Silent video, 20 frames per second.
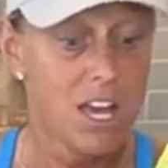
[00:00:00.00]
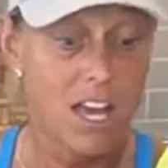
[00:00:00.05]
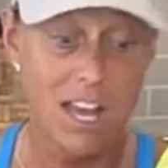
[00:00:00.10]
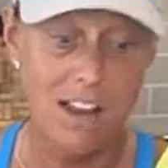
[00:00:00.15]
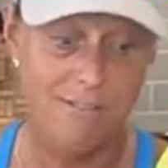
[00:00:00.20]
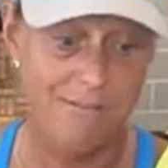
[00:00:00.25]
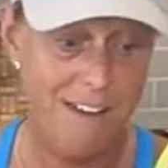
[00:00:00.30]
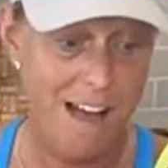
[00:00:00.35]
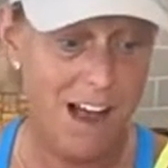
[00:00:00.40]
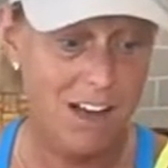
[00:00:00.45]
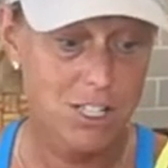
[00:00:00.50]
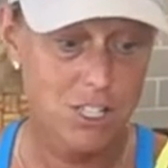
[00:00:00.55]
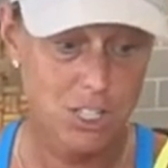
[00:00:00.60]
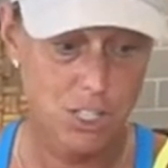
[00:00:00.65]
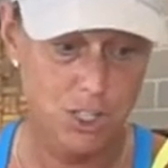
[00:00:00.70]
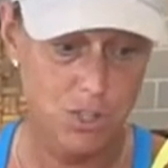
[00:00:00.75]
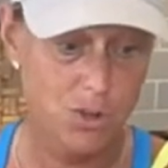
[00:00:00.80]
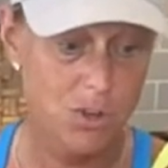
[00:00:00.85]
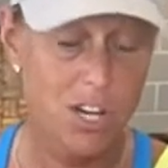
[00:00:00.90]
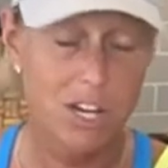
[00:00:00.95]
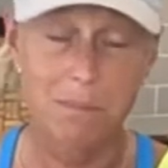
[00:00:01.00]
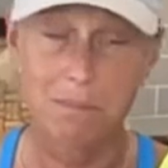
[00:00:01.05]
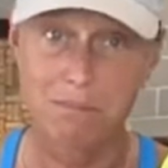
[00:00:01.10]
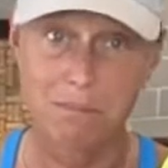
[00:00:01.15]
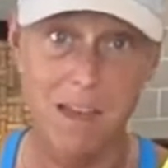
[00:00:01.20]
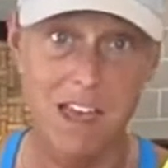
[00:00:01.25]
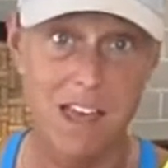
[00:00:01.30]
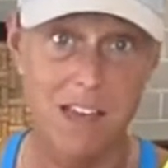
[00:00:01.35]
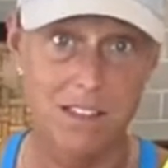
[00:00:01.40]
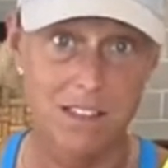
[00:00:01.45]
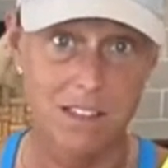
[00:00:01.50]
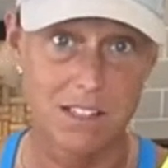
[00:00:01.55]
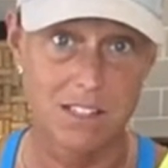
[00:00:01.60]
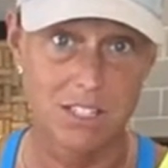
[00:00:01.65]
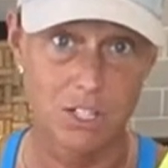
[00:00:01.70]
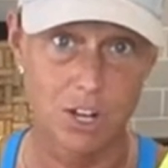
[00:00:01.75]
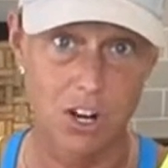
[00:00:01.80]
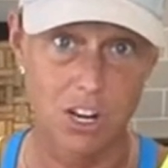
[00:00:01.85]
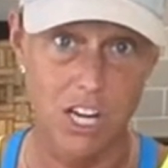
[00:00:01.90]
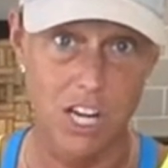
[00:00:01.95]
In fact, you could make
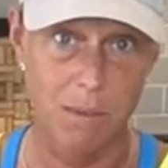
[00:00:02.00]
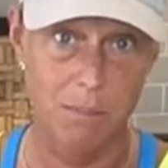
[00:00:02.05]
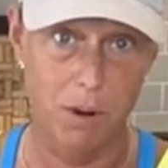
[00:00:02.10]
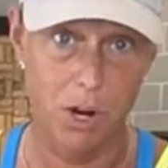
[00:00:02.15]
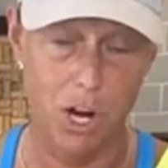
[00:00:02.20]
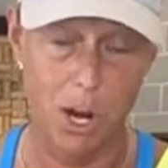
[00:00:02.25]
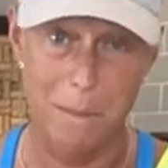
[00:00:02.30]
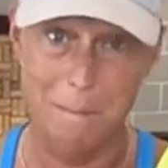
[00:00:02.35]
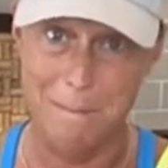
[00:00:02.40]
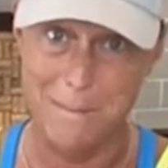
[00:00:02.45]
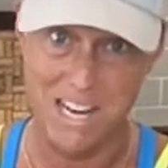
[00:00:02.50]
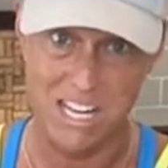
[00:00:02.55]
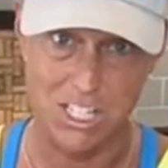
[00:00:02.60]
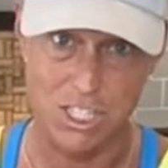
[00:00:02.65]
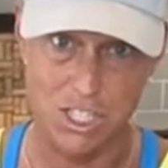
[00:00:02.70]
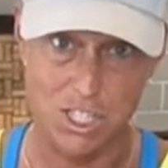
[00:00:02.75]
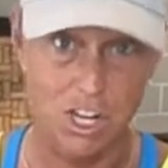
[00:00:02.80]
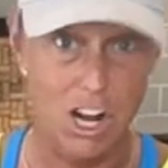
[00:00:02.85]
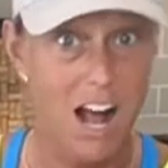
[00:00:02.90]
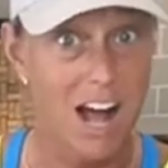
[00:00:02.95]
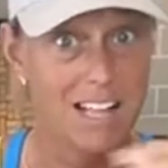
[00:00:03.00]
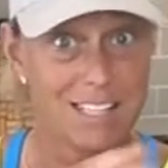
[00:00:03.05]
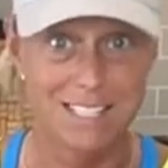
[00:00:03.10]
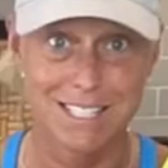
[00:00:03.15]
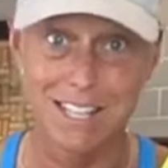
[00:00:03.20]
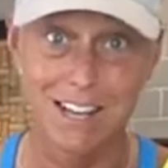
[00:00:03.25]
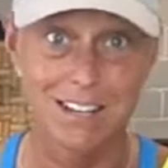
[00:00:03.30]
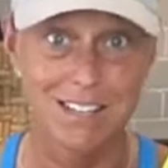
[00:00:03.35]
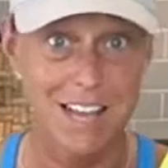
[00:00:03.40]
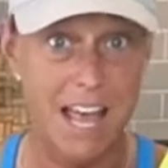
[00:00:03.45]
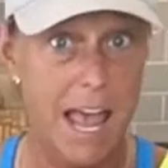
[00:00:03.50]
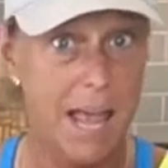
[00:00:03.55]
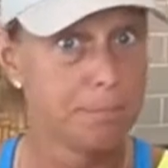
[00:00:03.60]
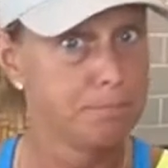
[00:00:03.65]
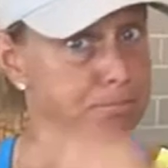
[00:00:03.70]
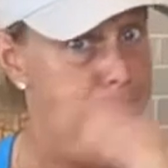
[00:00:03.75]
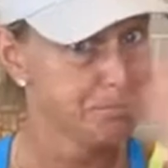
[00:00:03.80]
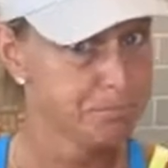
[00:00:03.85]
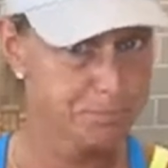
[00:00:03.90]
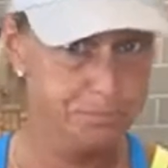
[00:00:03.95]
this turkey burger mixture on Sunday